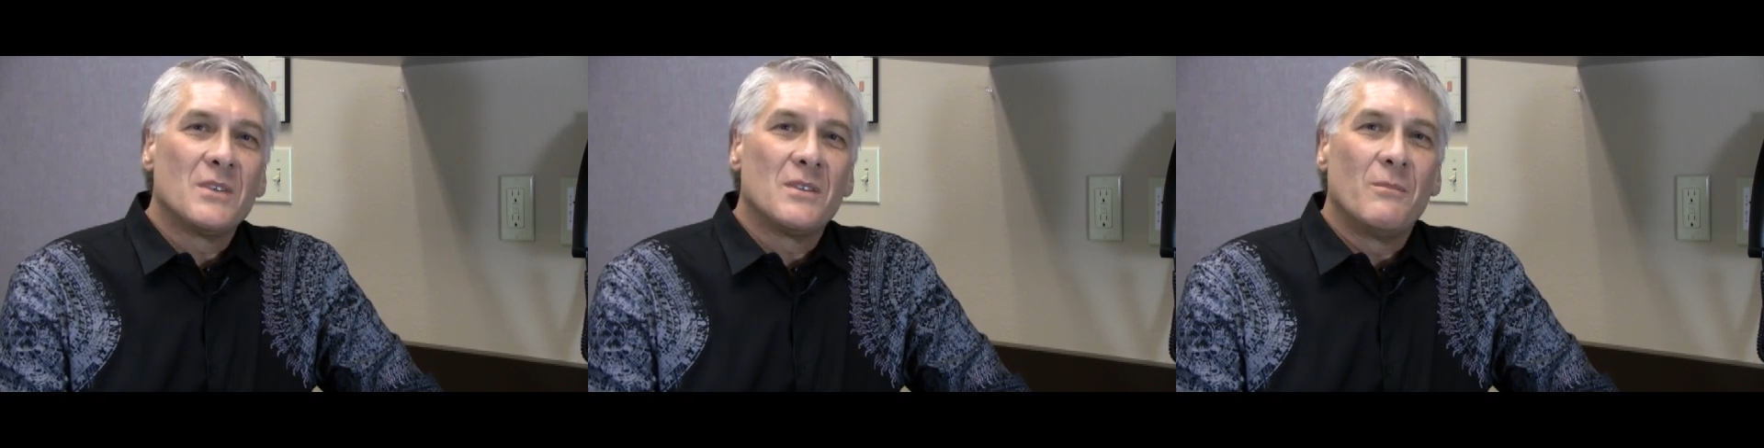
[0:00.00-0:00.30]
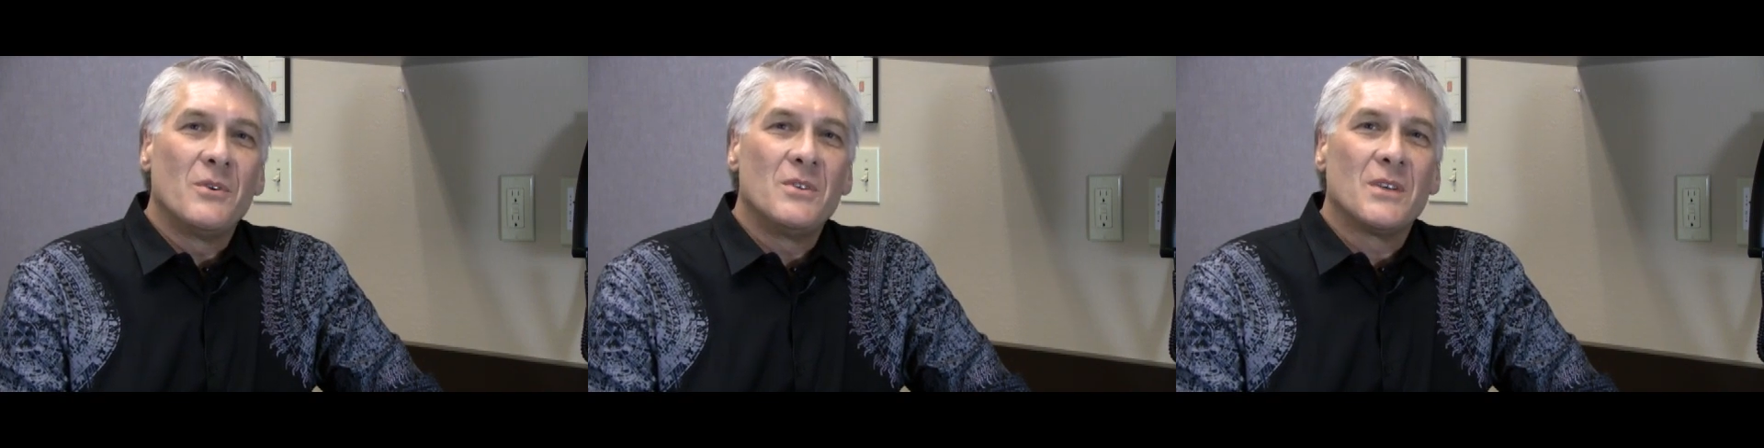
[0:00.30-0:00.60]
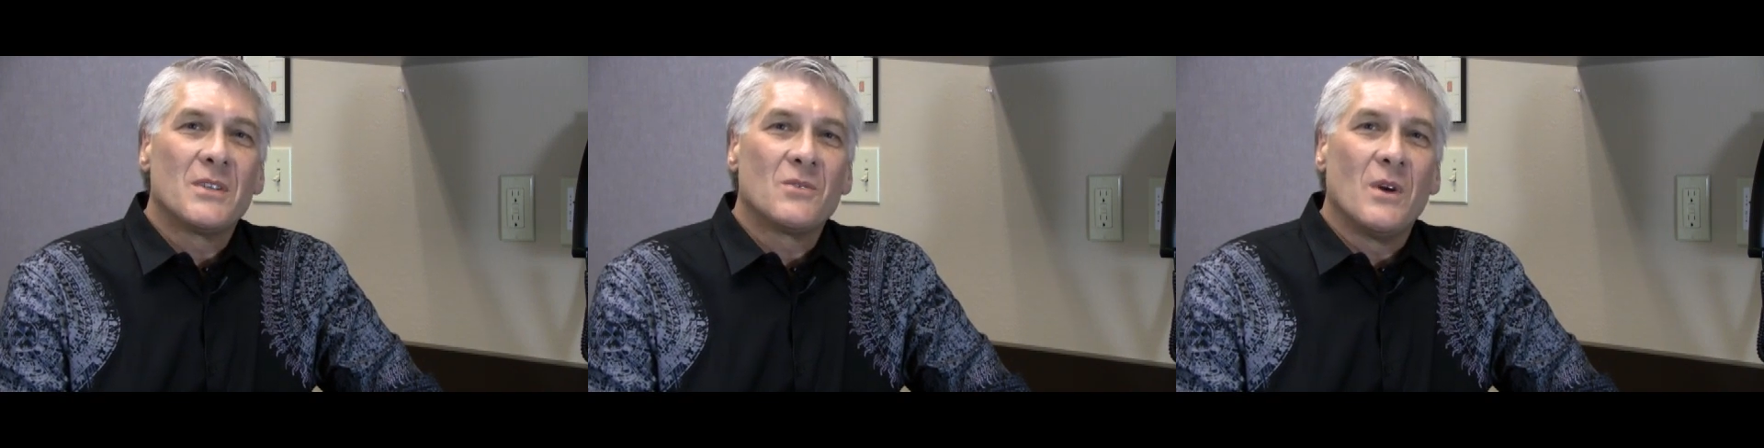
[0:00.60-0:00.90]
the bruising
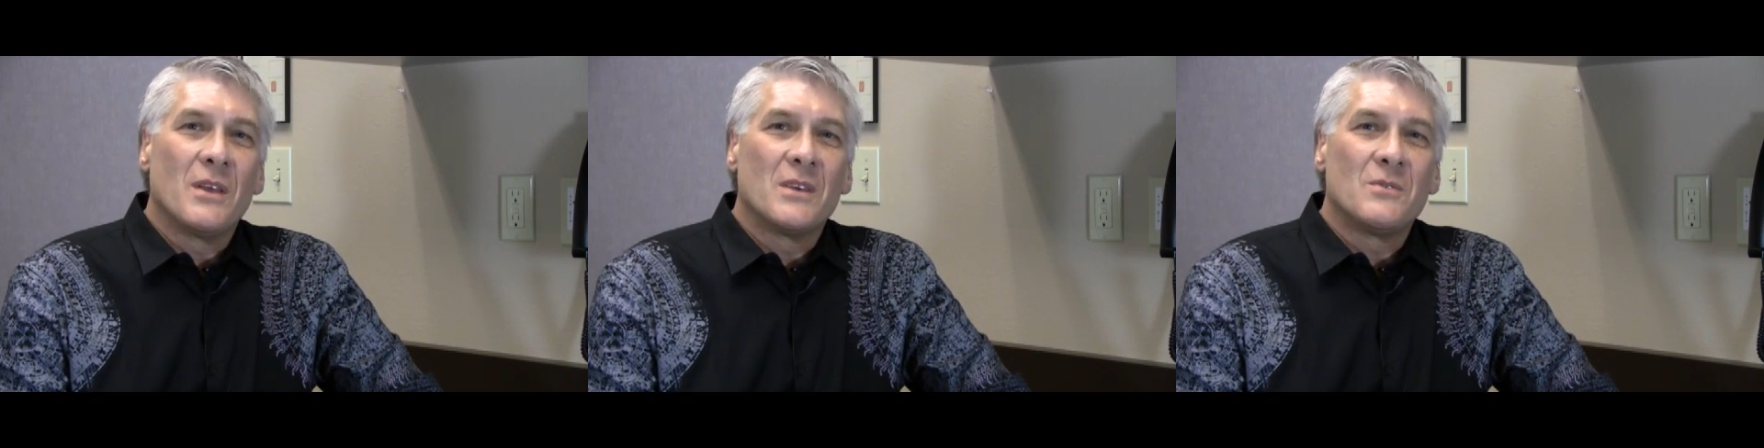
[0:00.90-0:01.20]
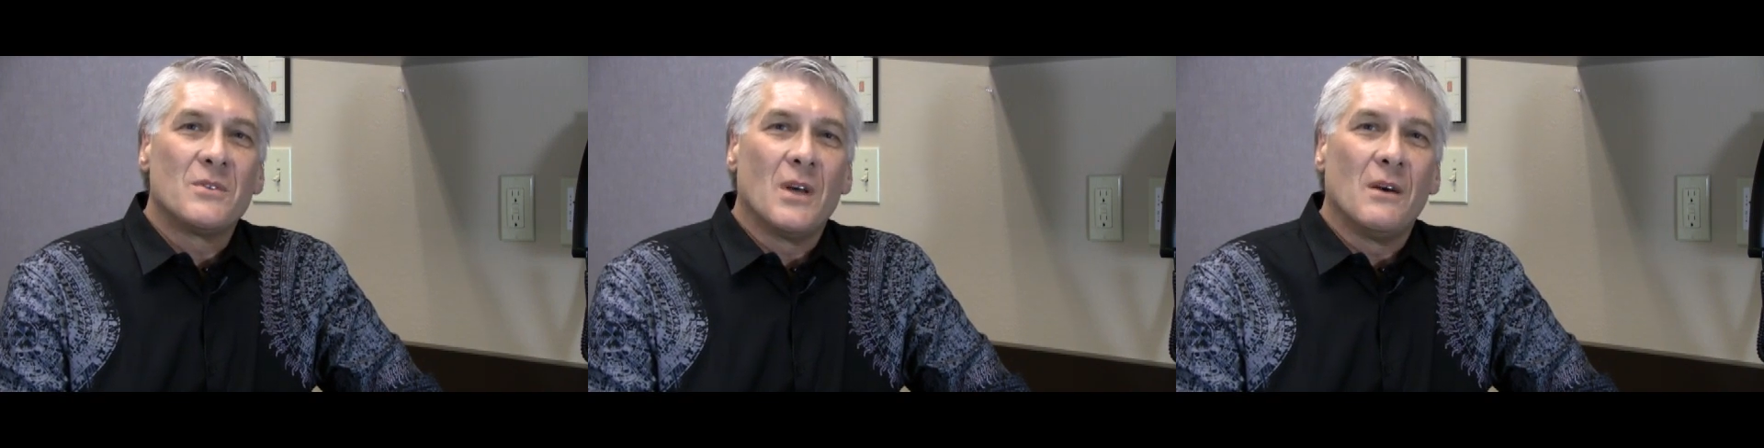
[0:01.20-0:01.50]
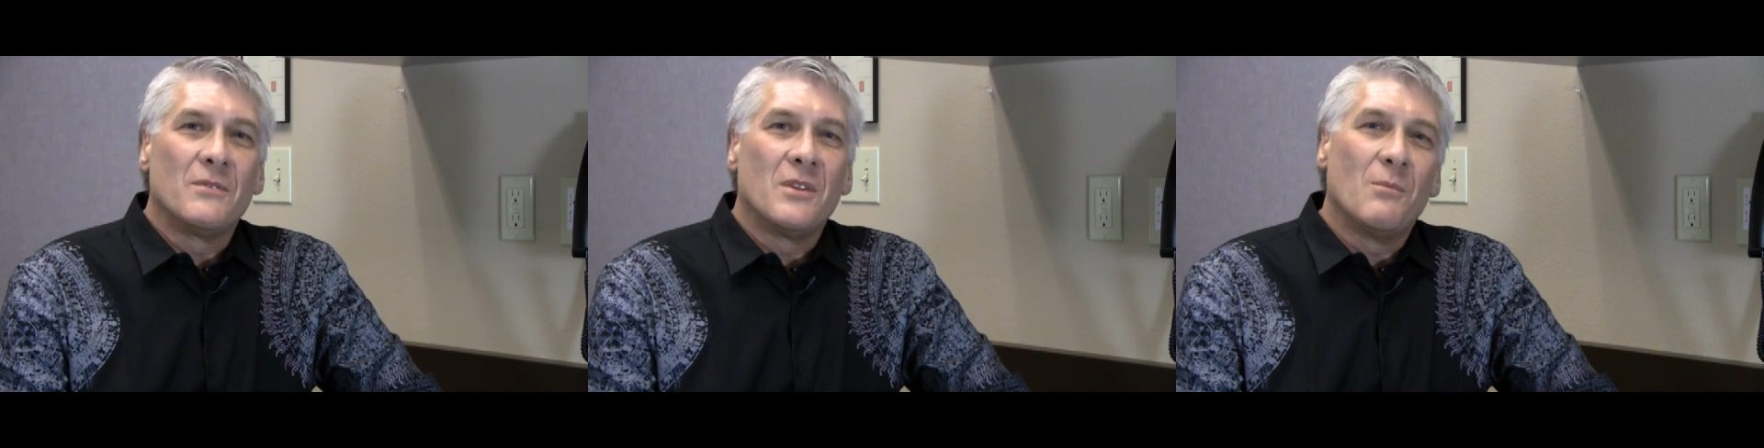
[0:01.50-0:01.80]
and swelling is
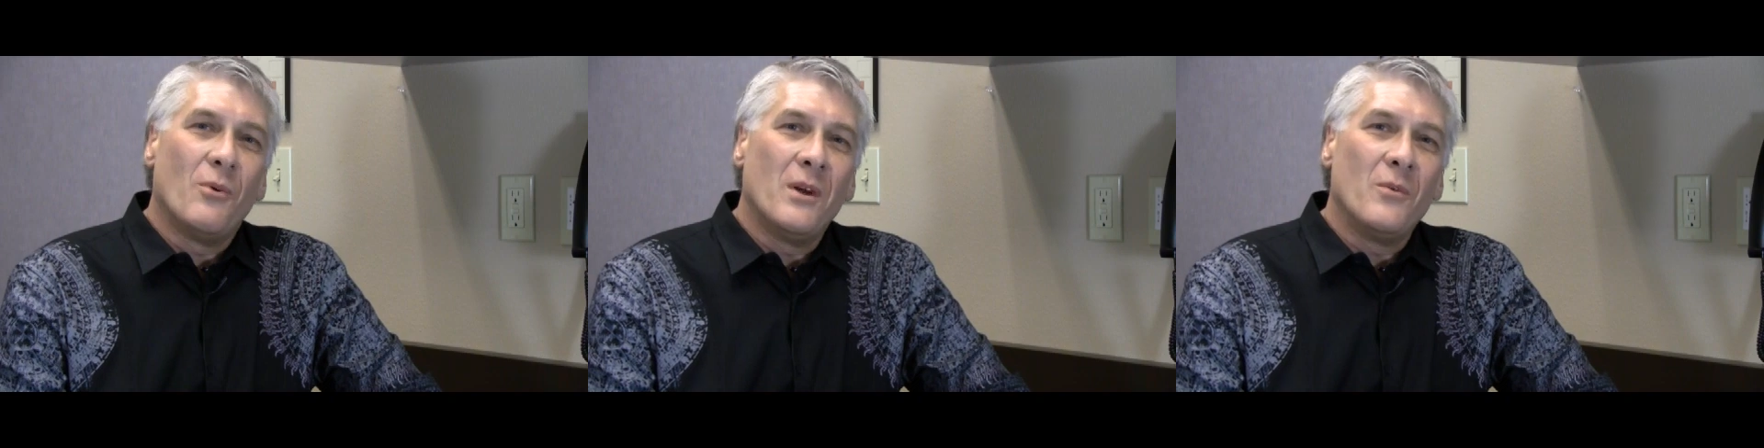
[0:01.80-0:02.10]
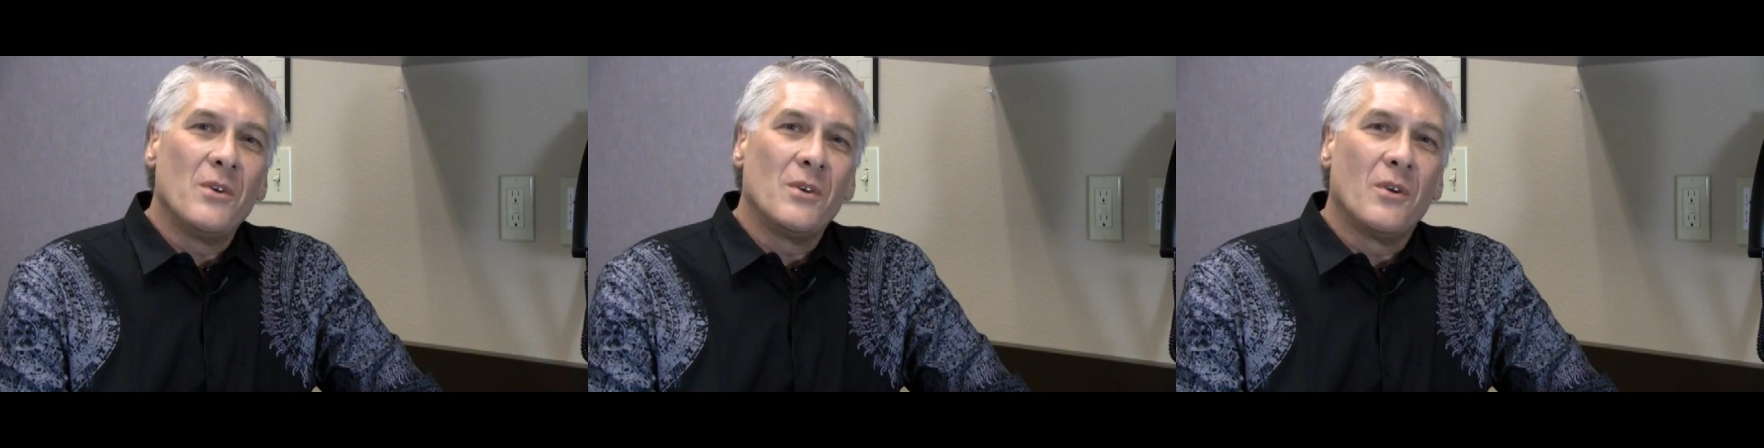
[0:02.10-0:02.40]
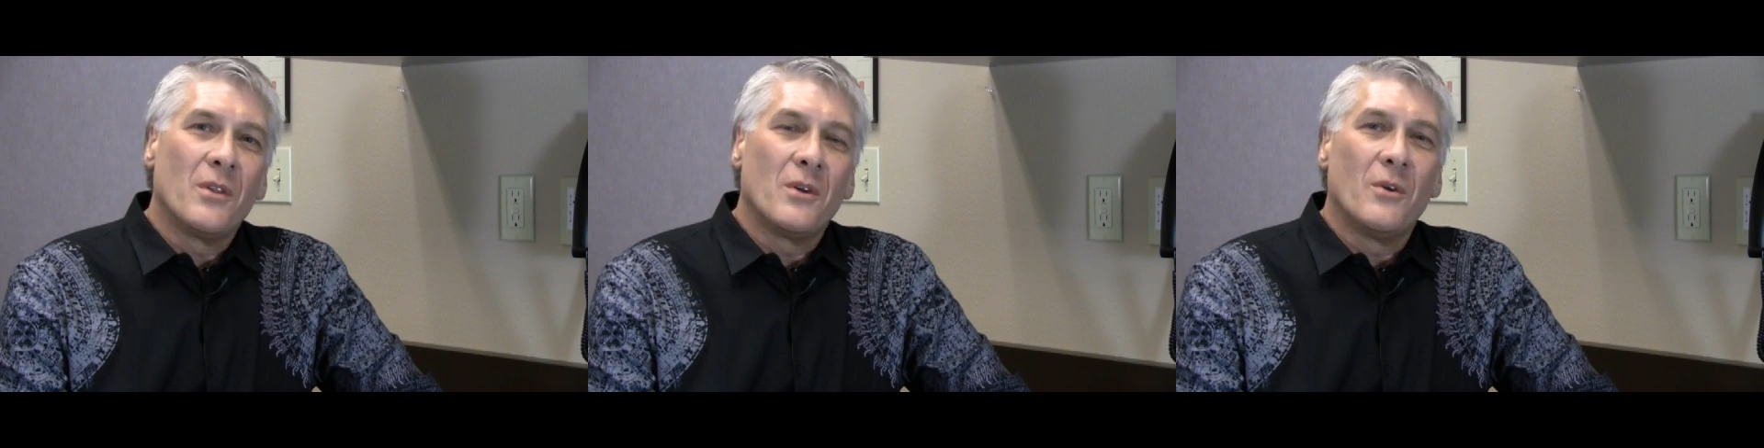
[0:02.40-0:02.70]
resolved to the point where you can go
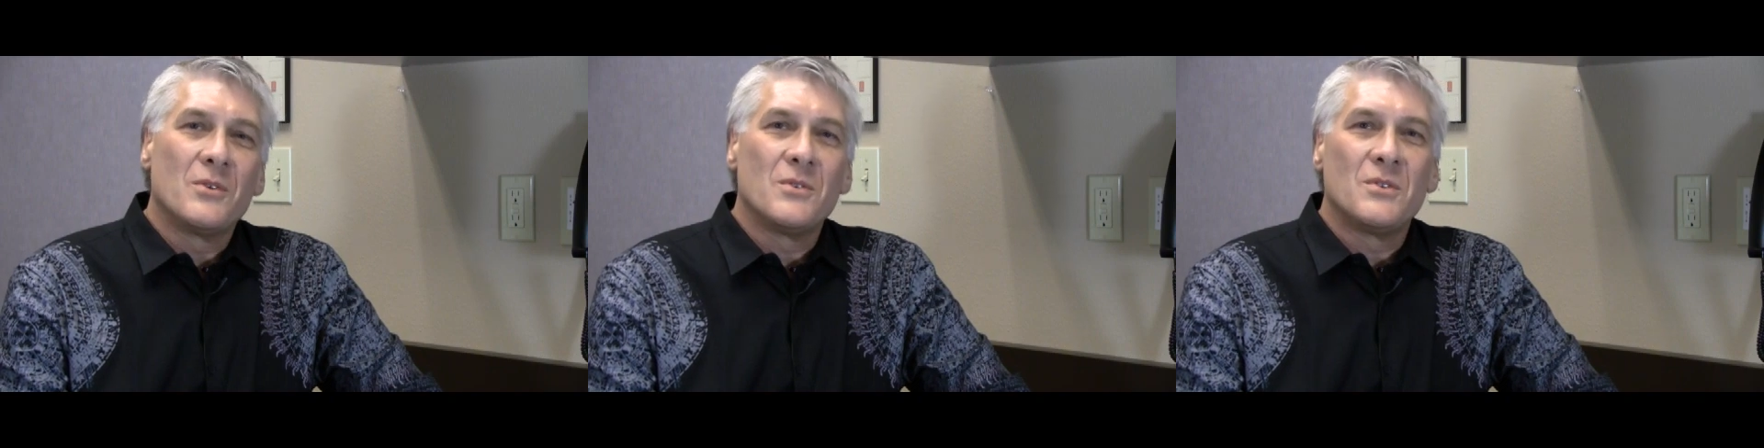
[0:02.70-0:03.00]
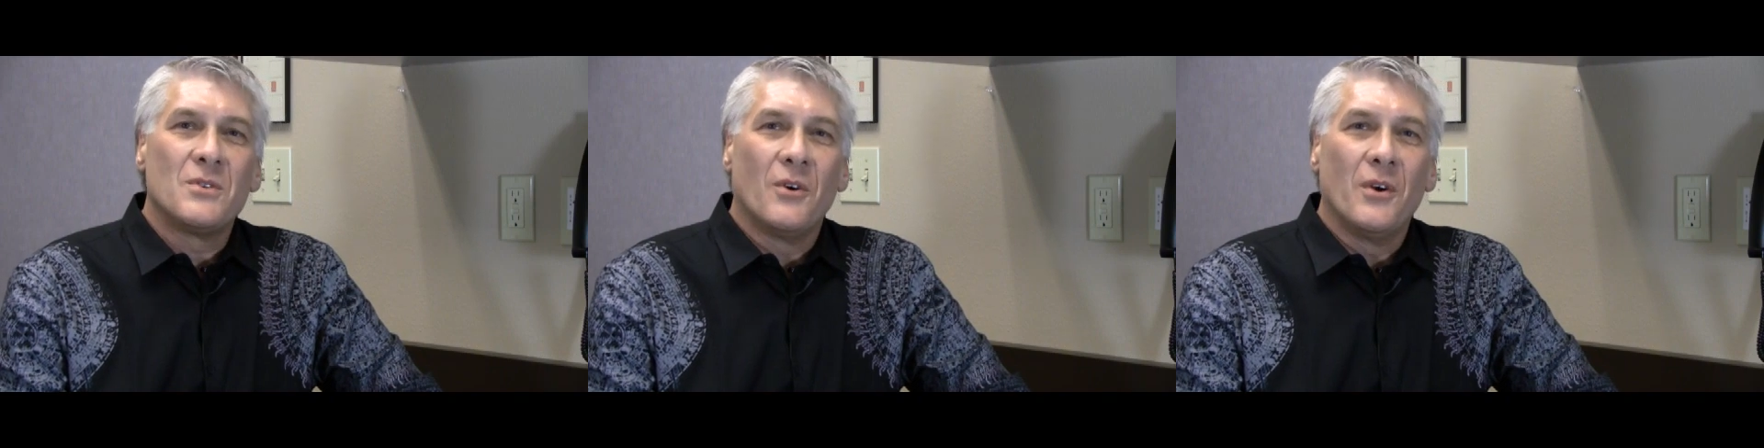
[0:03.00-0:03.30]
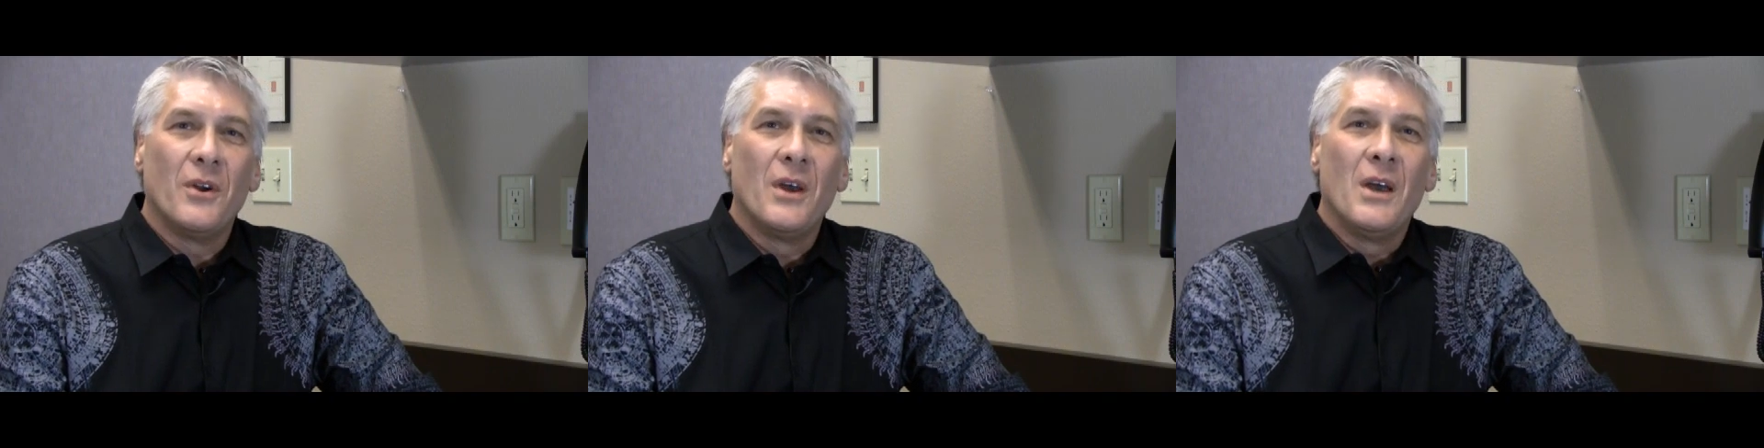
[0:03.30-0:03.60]
to the grocery store